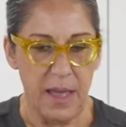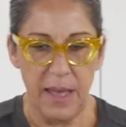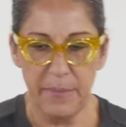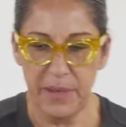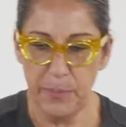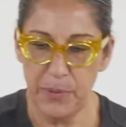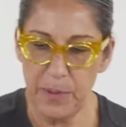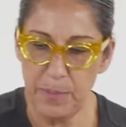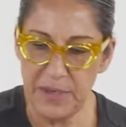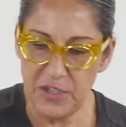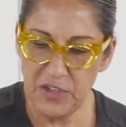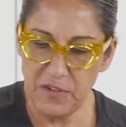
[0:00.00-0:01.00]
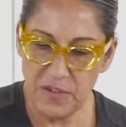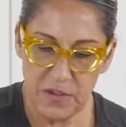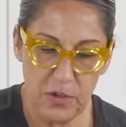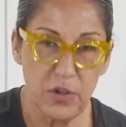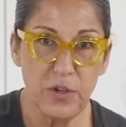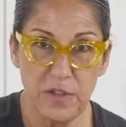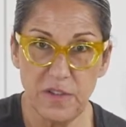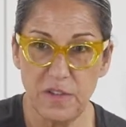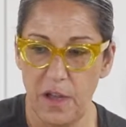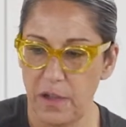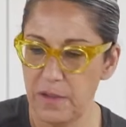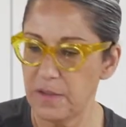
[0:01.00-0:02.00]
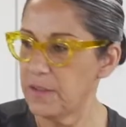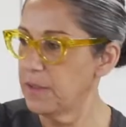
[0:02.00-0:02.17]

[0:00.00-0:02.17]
I'm going to put a pinch of good salt.